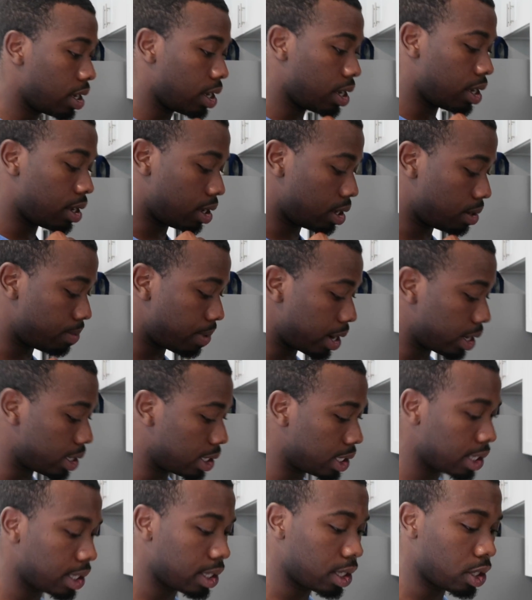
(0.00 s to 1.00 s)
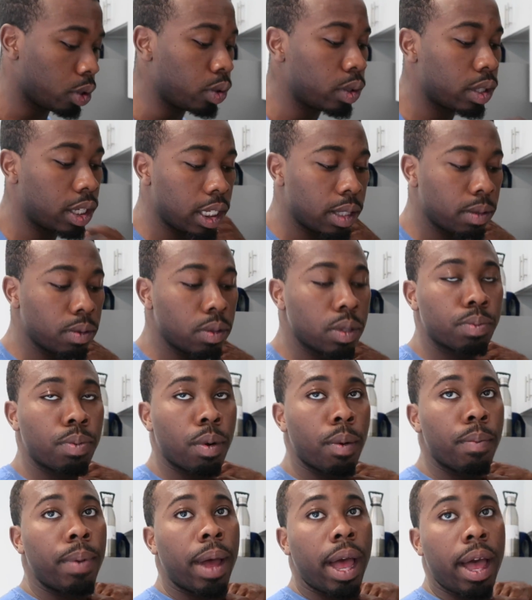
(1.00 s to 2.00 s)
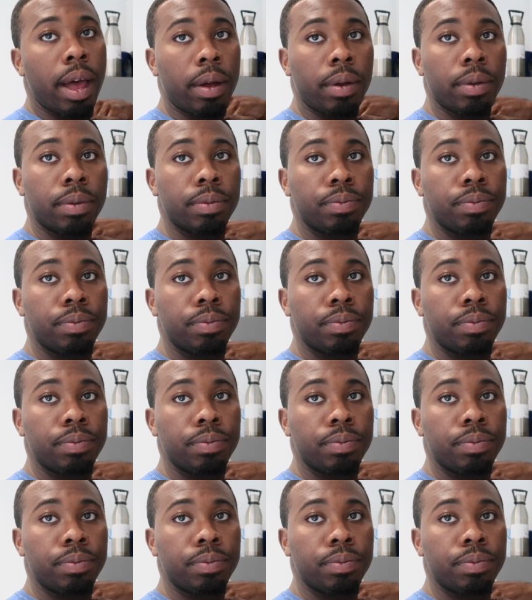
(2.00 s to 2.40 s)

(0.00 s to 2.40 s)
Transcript: About 2 teaspoons per pound.